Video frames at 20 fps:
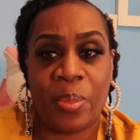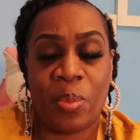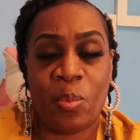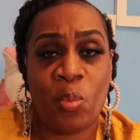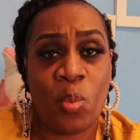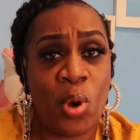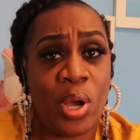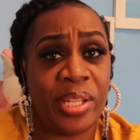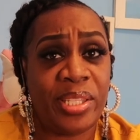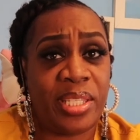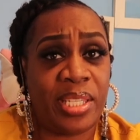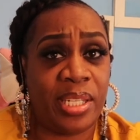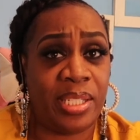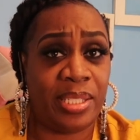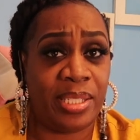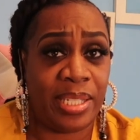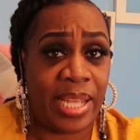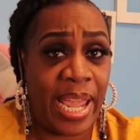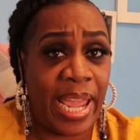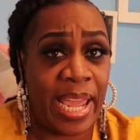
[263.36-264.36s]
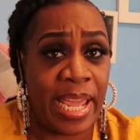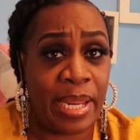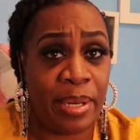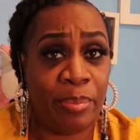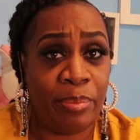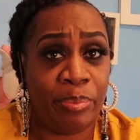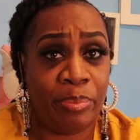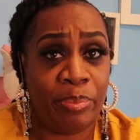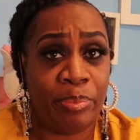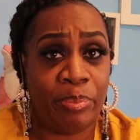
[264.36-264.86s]
want to date,
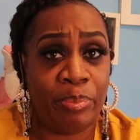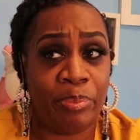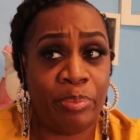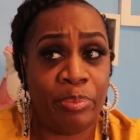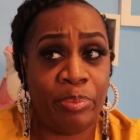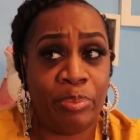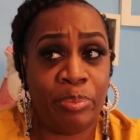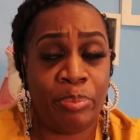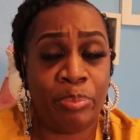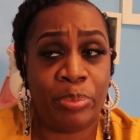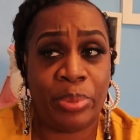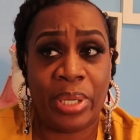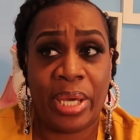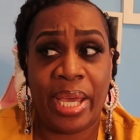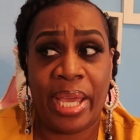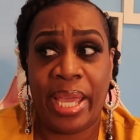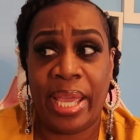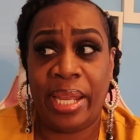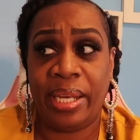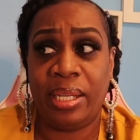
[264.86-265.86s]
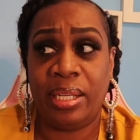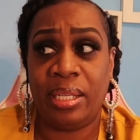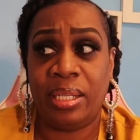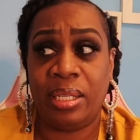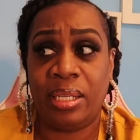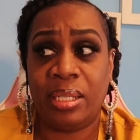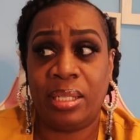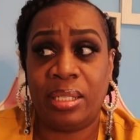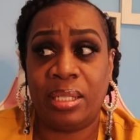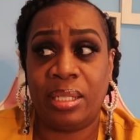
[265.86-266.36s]
but
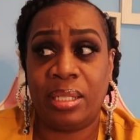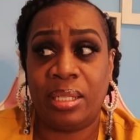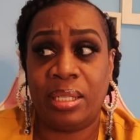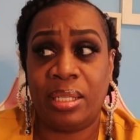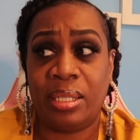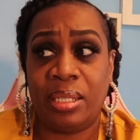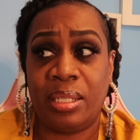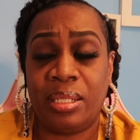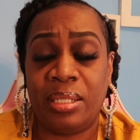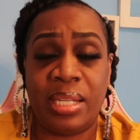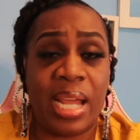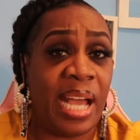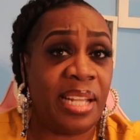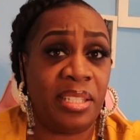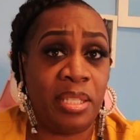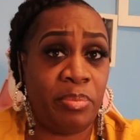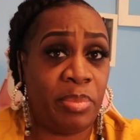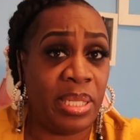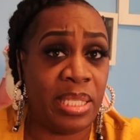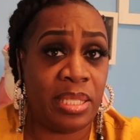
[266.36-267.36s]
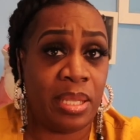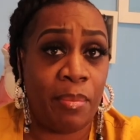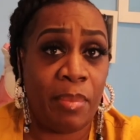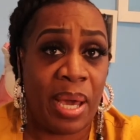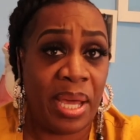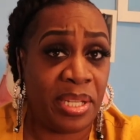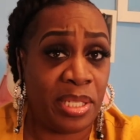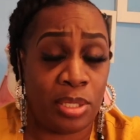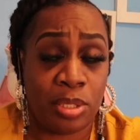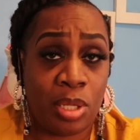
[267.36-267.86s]
not to be
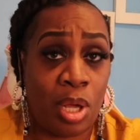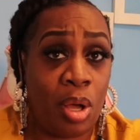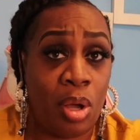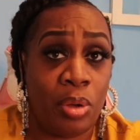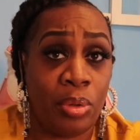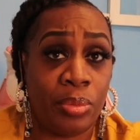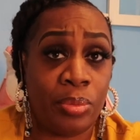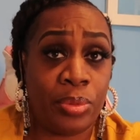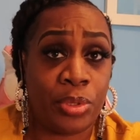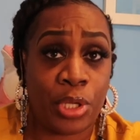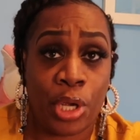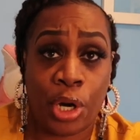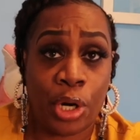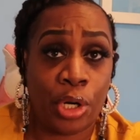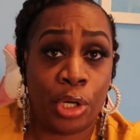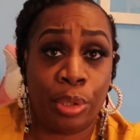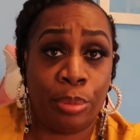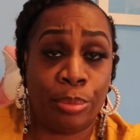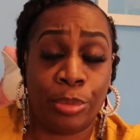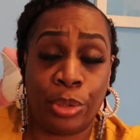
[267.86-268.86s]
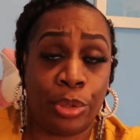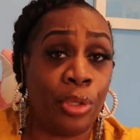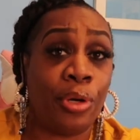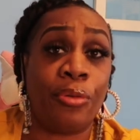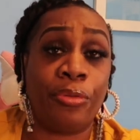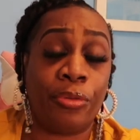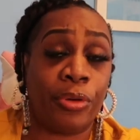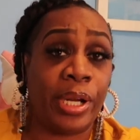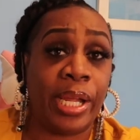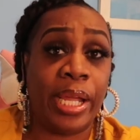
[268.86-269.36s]
somebody's long-term
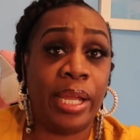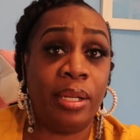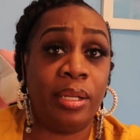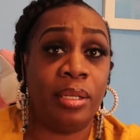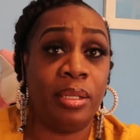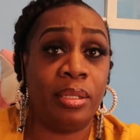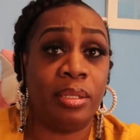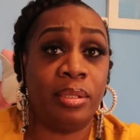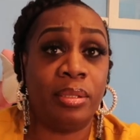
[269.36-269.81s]
girlfriend.